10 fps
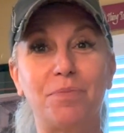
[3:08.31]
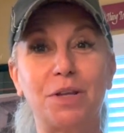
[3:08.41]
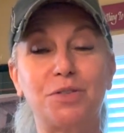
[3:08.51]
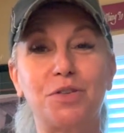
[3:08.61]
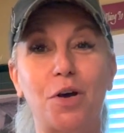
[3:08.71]

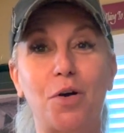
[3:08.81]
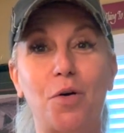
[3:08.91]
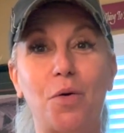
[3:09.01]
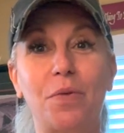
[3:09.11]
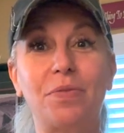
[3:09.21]

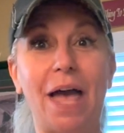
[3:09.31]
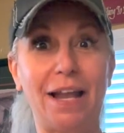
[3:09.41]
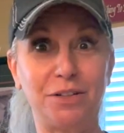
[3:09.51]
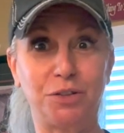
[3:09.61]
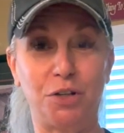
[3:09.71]
So
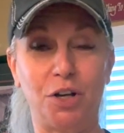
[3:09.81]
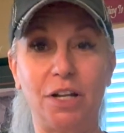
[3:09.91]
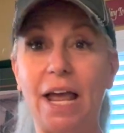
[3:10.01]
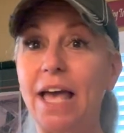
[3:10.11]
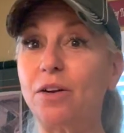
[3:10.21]
that is
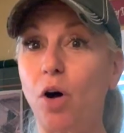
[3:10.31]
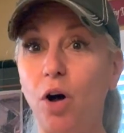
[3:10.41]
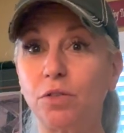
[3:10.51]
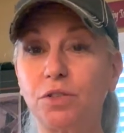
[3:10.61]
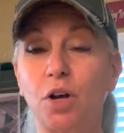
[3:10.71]
good. And
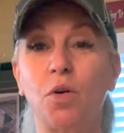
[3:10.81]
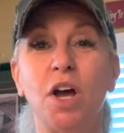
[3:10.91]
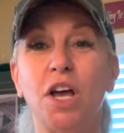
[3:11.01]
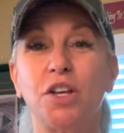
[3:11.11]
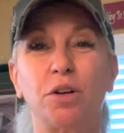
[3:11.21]
also
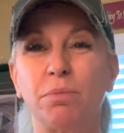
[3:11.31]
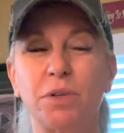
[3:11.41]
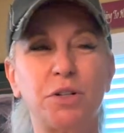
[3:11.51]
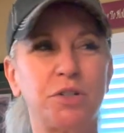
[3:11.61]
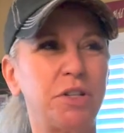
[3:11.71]

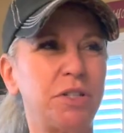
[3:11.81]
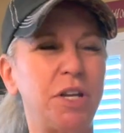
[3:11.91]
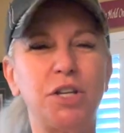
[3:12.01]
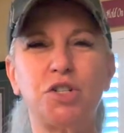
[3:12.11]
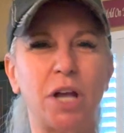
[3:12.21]
you're just
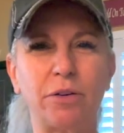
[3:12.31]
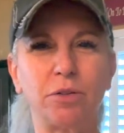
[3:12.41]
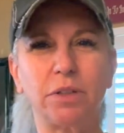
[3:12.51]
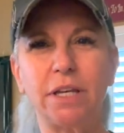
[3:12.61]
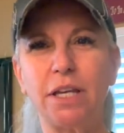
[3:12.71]

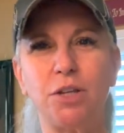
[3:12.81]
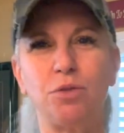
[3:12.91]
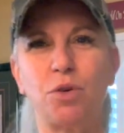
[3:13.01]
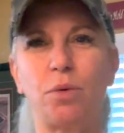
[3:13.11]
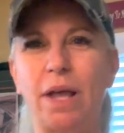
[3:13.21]
generally, you
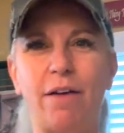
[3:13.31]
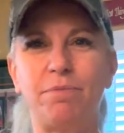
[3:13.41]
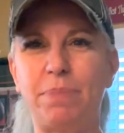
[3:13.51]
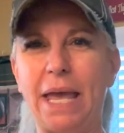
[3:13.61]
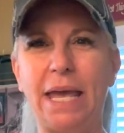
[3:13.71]
don't have
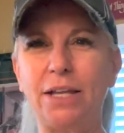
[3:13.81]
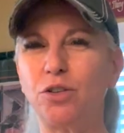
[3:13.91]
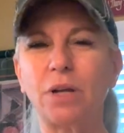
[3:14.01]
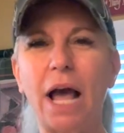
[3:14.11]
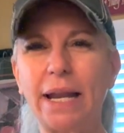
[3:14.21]
pain.
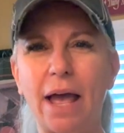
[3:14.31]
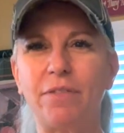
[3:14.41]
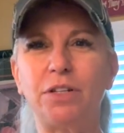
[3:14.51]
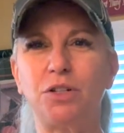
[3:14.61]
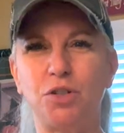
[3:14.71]
You're not
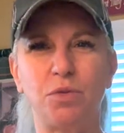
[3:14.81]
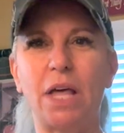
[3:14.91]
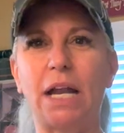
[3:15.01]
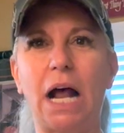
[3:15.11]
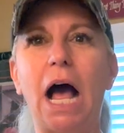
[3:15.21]
having to do
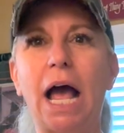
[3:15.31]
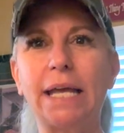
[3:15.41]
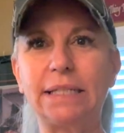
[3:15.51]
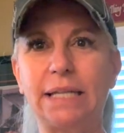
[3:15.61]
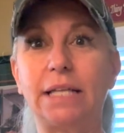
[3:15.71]
that high
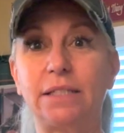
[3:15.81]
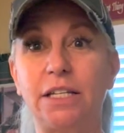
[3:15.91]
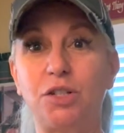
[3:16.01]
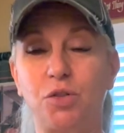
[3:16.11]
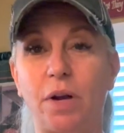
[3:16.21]

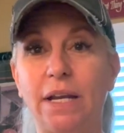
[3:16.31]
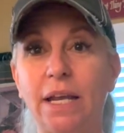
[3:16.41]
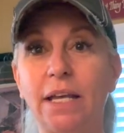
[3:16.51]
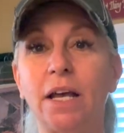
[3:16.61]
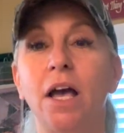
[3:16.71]
intensity
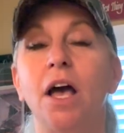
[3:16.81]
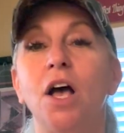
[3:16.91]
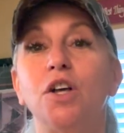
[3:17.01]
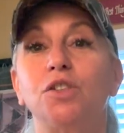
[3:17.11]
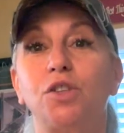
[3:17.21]
training.
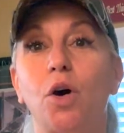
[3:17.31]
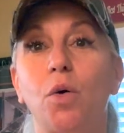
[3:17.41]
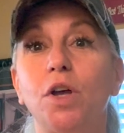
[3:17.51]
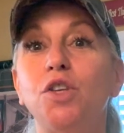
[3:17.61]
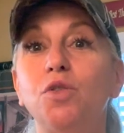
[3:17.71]

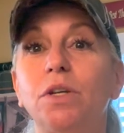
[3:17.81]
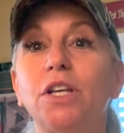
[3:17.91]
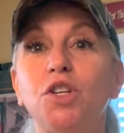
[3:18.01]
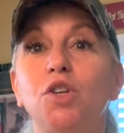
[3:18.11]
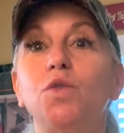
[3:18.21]
So you
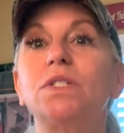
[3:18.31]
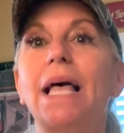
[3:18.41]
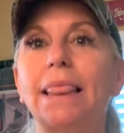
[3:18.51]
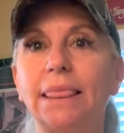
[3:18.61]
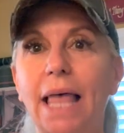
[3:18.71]
can use
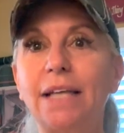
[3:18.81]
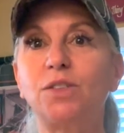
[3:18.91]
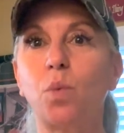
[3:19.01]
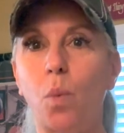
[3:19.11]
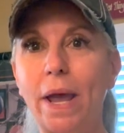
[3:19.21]

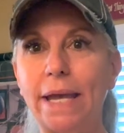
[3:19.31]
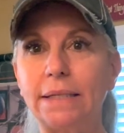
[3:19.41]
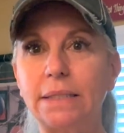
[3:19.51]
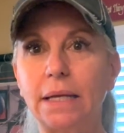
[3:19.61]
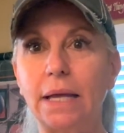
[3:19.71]
less
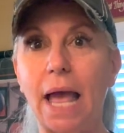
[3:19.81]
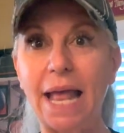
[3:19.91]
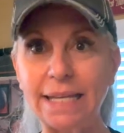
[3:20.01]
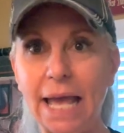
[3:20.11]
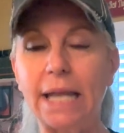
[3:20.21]
weight
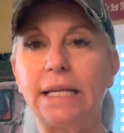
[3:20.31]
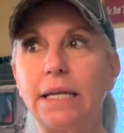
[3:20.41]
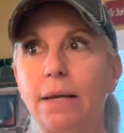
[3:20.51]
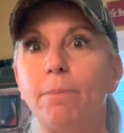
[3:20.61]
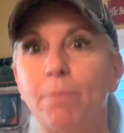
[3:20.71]
and
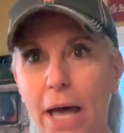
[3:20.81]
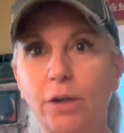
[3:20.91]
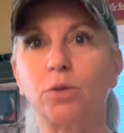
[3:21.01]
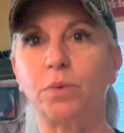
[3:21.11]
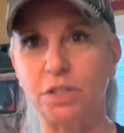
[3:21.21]
get
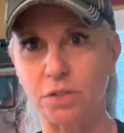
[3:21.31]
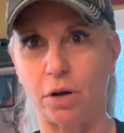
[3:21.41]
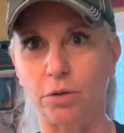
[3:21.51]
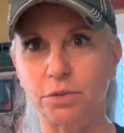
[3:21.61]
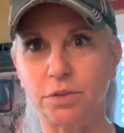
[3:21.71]
better
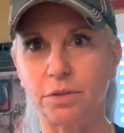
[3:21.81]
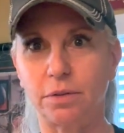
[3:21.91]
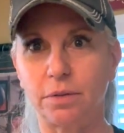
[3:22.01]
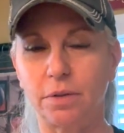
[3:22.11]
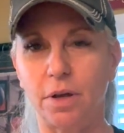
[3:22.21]
results.
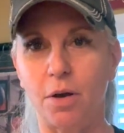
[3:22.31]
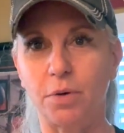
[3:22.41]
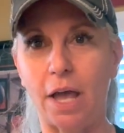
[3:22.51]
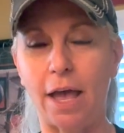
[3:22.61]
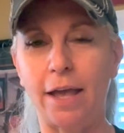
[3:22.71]

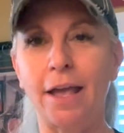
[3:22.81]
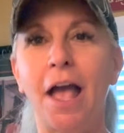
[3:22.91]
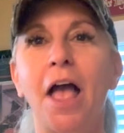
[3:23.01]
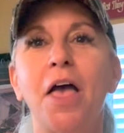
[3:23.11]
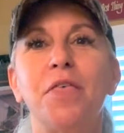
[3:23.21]
Okay.
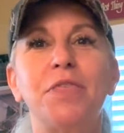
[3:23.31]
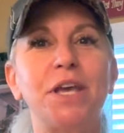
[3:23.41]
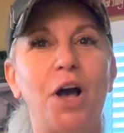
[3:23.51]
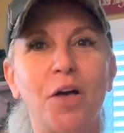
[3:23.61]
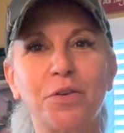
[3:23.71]

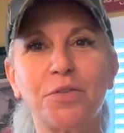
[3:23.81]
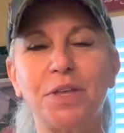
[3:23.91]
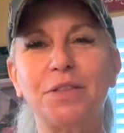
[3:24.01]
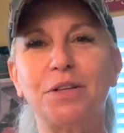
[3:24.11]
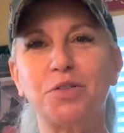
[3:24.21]
The other
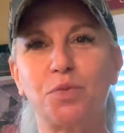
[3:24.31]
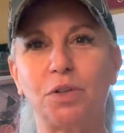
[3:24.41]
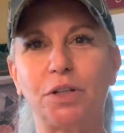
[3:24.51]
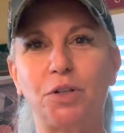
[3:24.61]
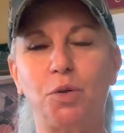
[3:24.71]
thing that's
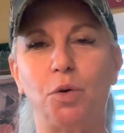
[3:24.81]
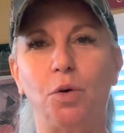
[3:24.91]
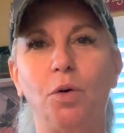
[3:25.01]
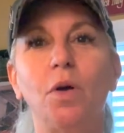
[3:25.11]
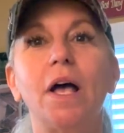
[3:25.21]
really
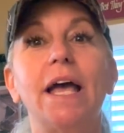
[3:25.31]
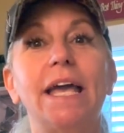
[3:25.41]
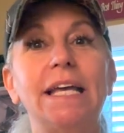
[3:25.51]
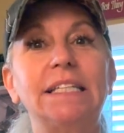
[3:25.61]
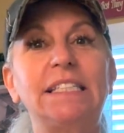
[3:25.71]
cool
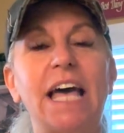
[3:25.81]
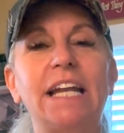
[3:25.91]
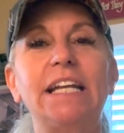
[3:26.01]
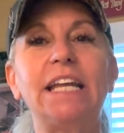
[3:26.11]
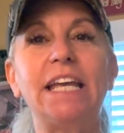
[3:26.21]
is that
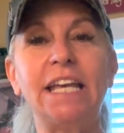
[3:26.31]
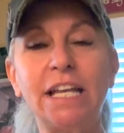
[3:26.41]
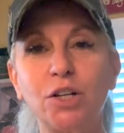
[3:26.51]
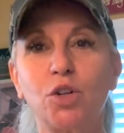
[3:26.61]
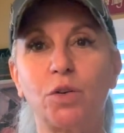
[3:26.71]
it
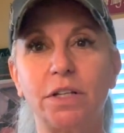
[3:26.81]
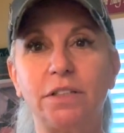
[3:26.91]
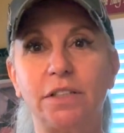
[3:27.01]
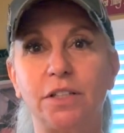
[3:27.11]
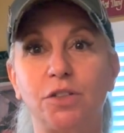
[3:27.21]

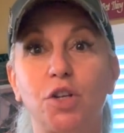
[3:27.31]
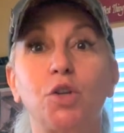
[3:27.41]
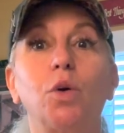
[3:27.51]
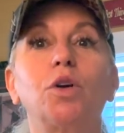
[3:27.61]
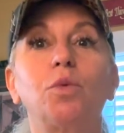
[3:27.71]
increases
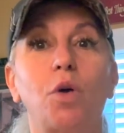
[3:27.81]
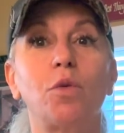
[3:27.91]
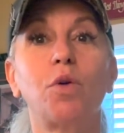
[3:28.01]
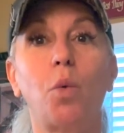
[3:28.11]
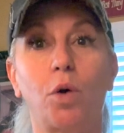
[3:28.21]
your
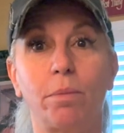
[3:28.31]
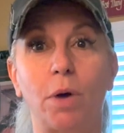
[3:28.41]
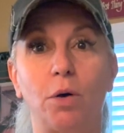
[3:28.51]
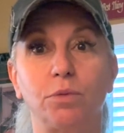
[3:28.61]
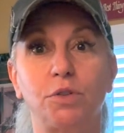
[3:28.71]
growth hormone.